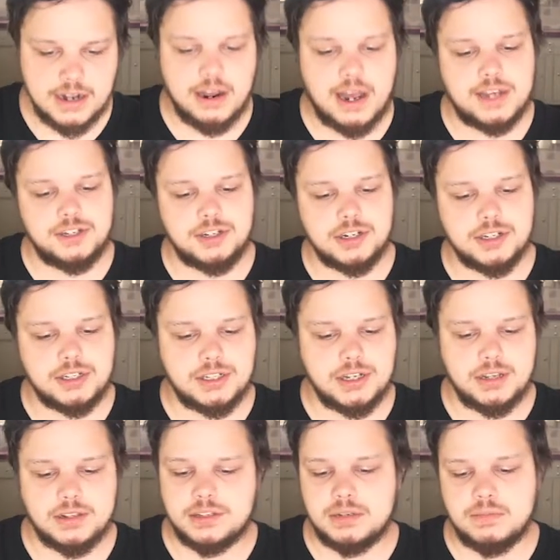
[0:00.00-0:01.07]
Now, as you can see,
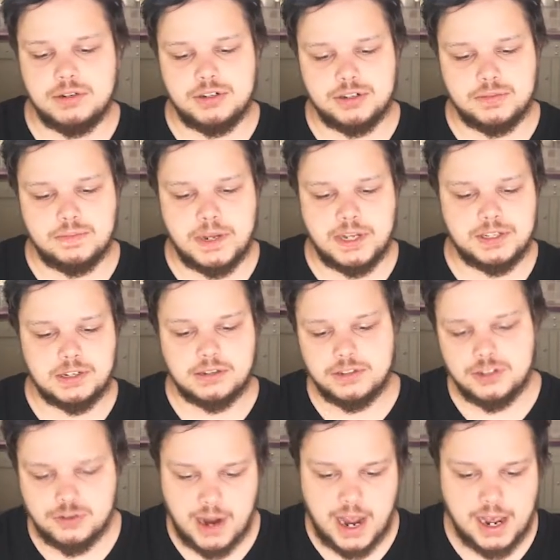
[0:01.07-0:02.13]
this image is basically
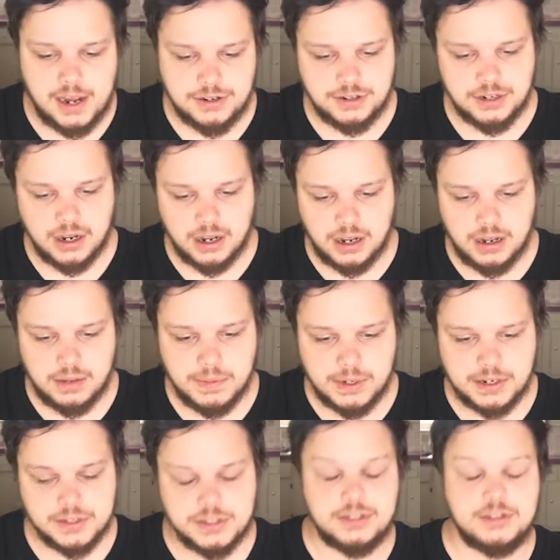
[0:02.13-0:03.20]
trash
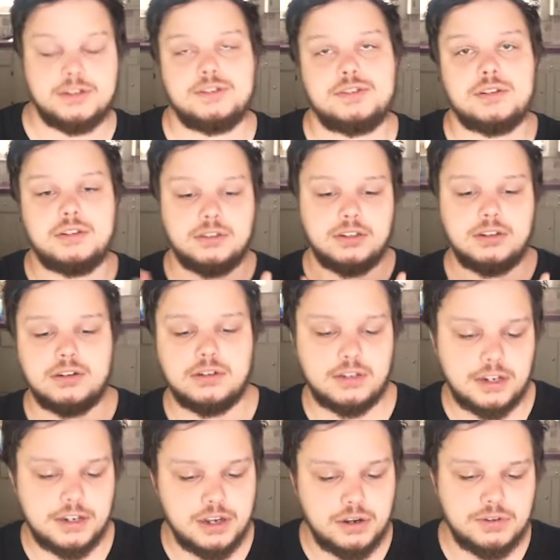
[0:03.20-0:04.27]
because there's
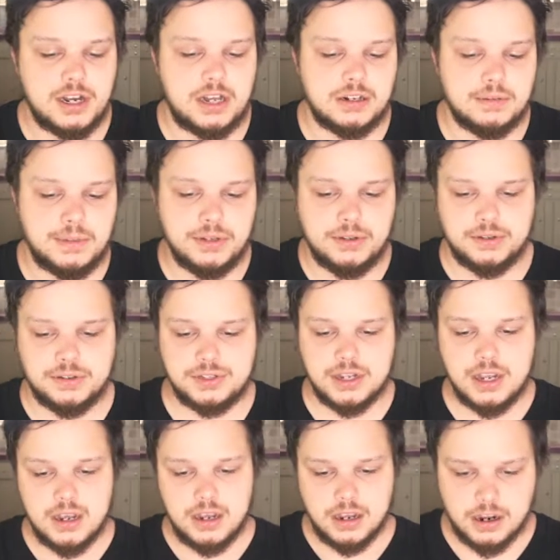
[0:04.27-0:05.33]
literally no dollar bills
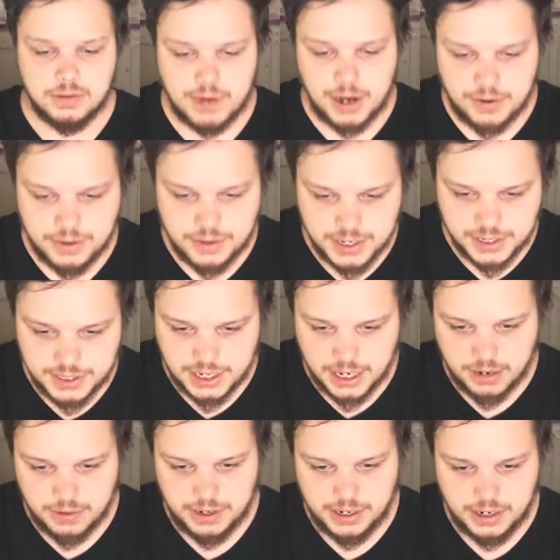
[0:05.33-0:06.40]
around this
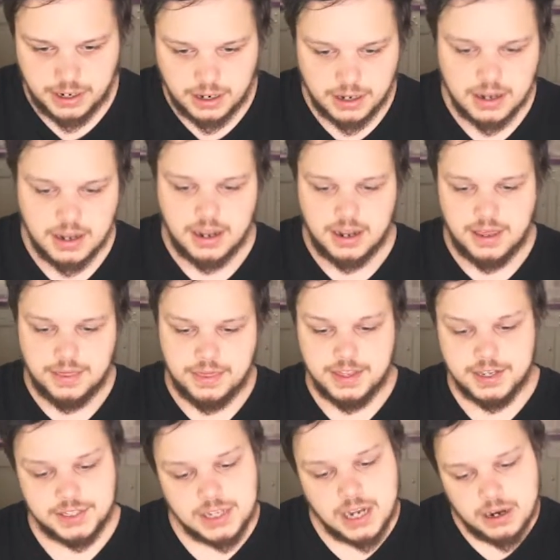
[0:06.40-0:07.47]
area and
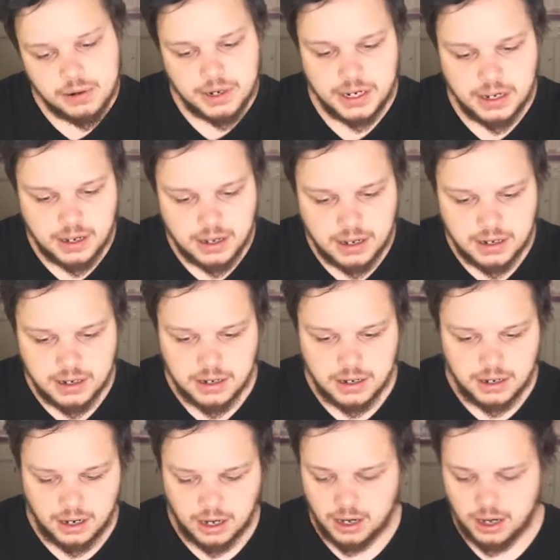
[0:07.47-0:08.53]
this area.
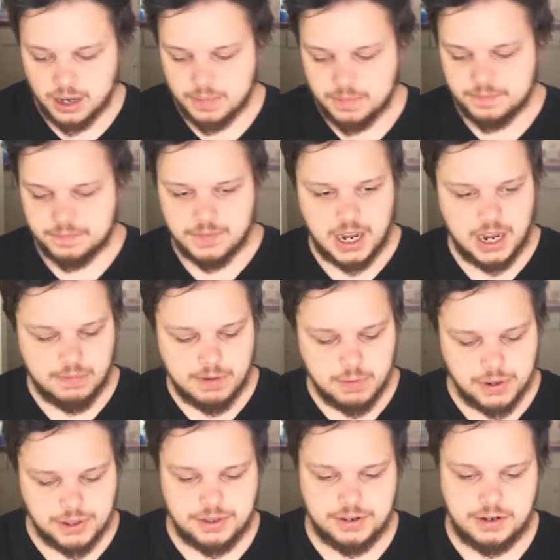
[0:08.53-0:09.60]
And we
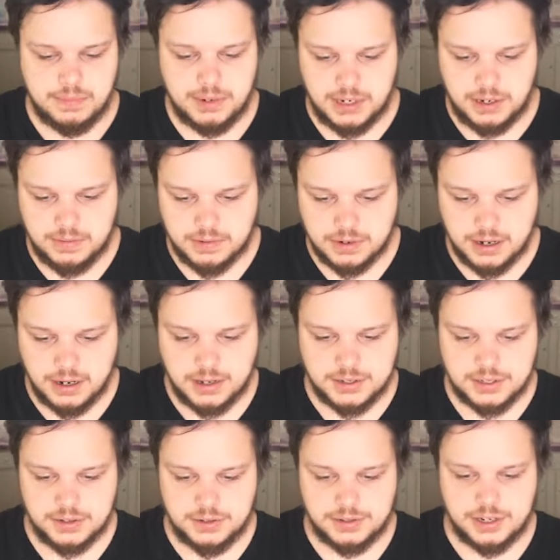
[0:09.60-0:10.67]
want there to be.
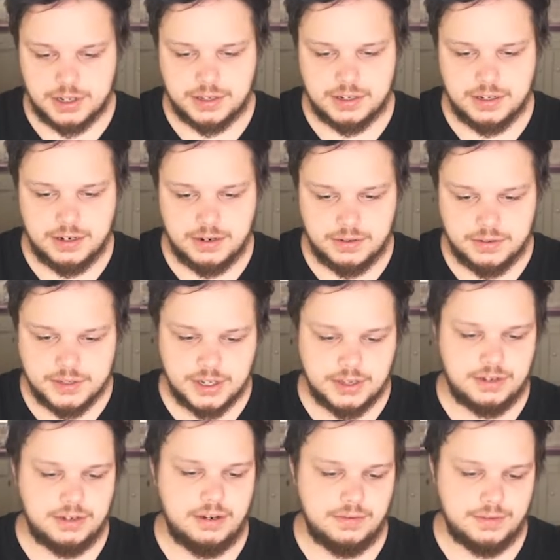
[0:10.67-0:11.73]
So there's nothing here, there's
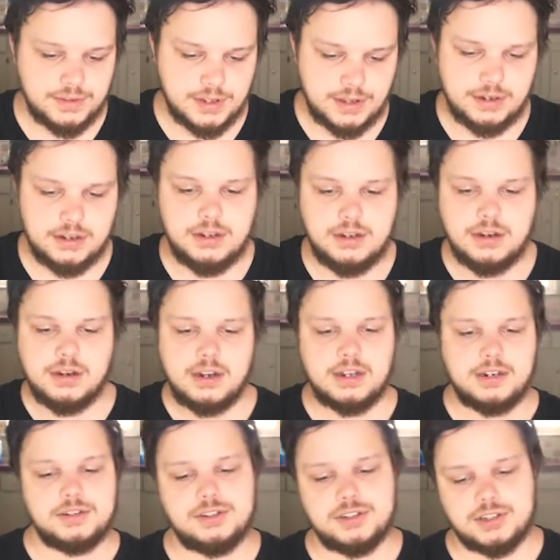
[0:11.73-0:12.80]
nothing here, there's nothing here,
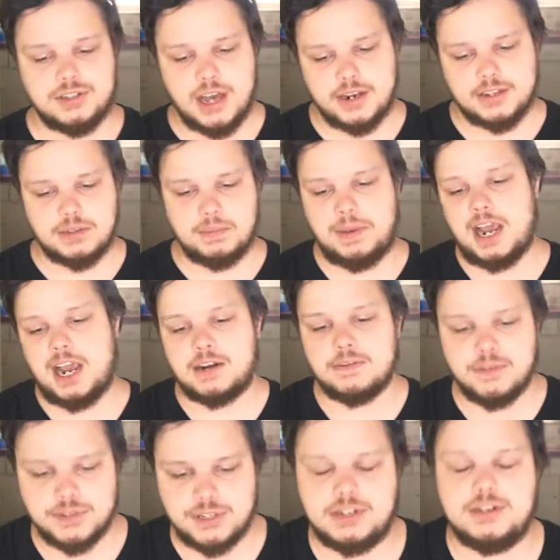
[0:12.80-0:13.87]
and it's just not as
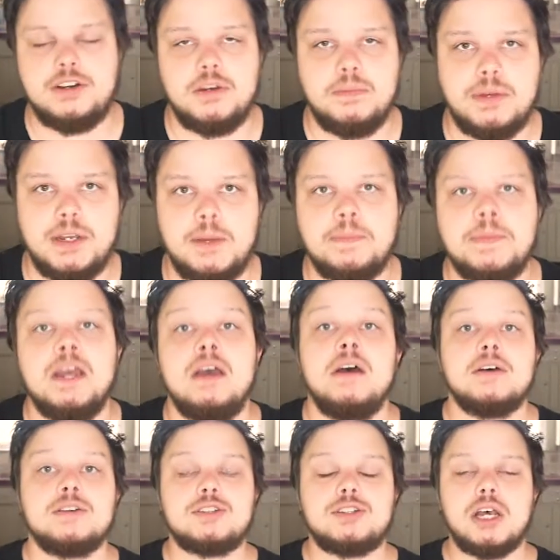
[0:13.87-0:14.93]
impactful as it could be.
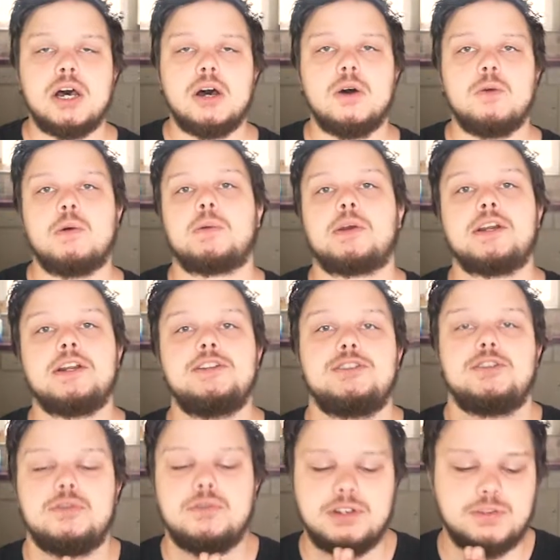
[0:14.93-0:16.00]
So what we're going to
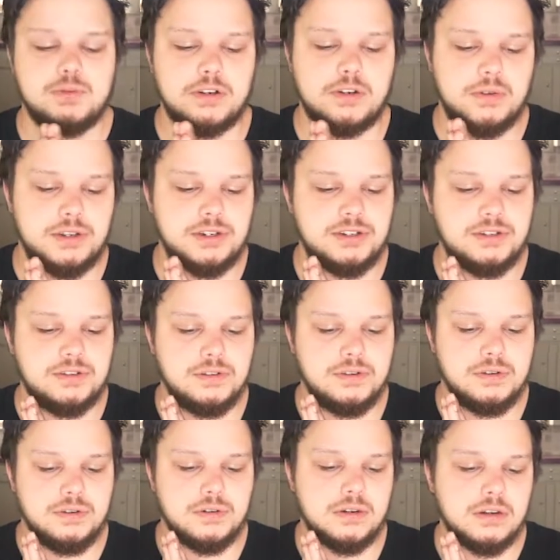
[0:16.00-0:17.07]
do is we're going
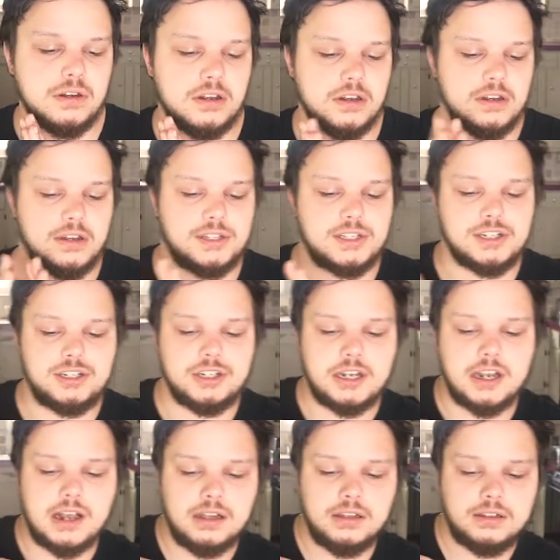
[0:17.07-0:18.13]
to essentially
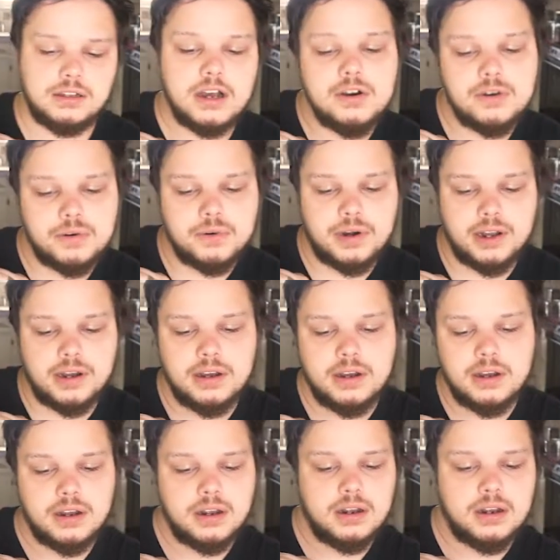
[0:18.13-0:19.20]
clone
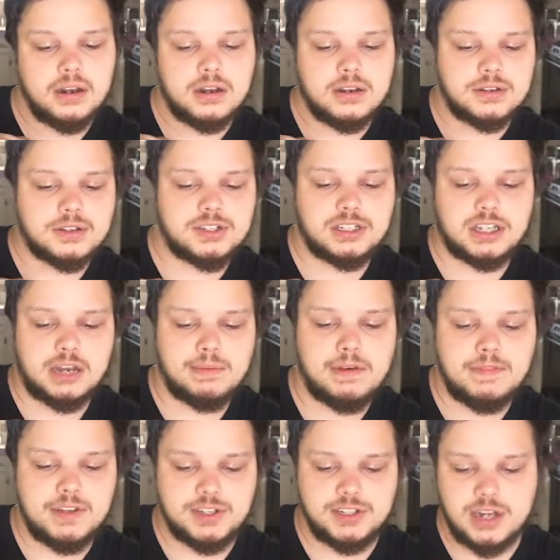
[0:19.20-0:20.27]
some
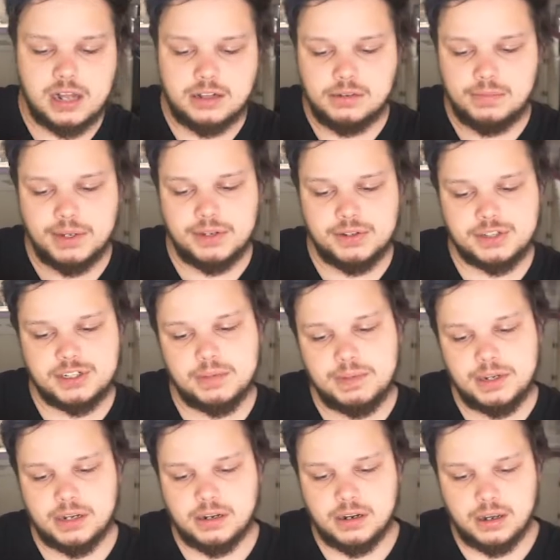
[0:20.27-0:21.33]
of these dollar bills to
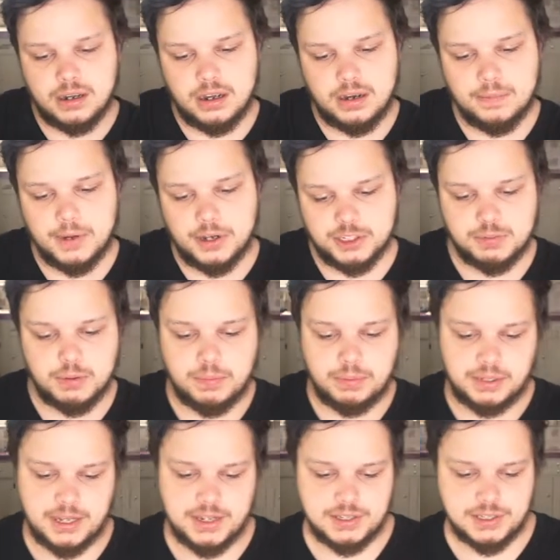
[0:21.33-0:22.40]
be in multiple
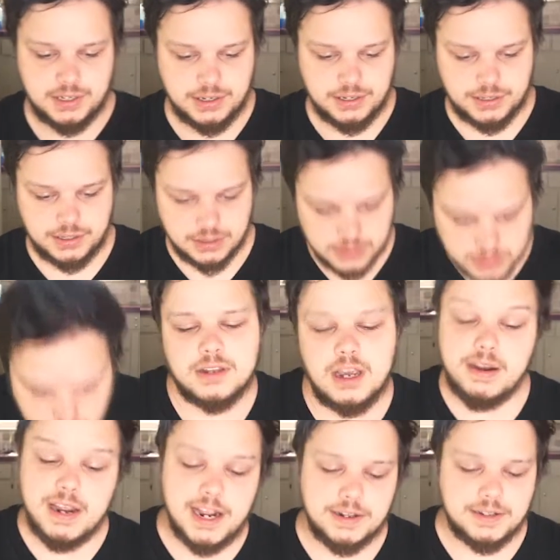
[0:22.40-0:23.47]
places. All
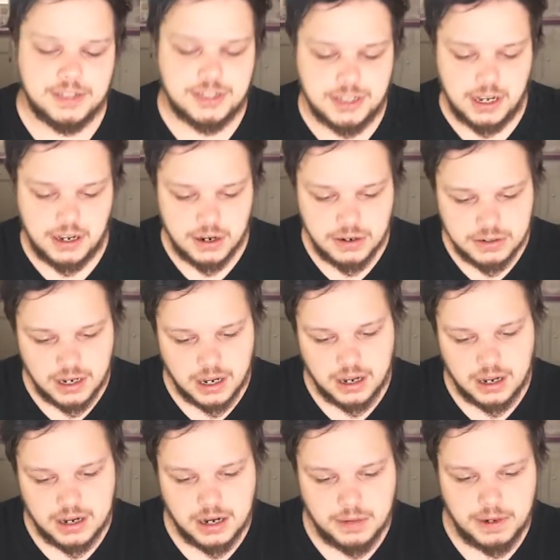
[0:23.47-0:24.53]
right,
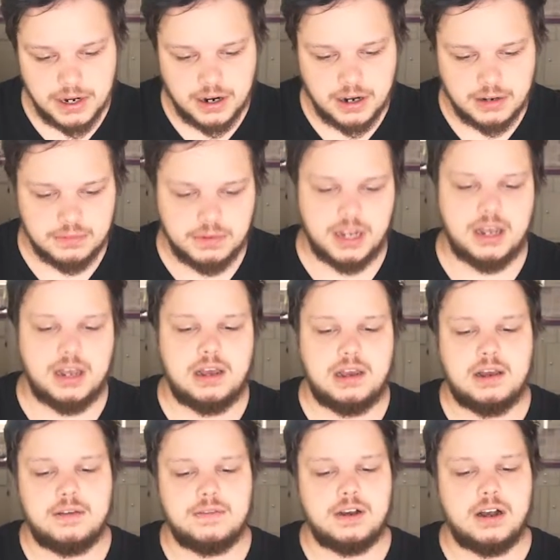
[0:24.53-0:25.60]
so here we are. We
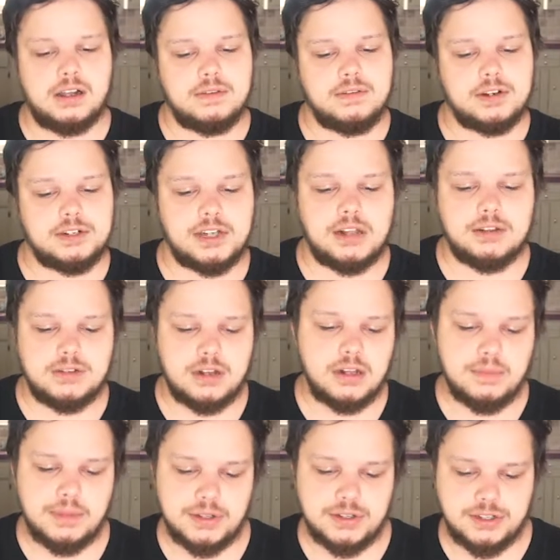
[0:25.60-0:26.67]
have all of our dollar
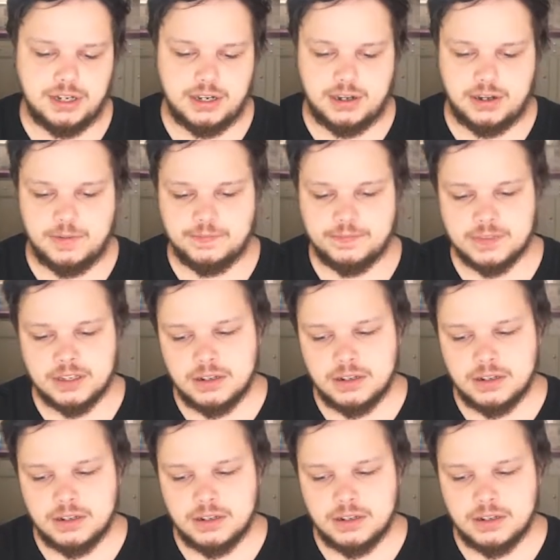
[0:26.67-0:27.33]
bills, y'all.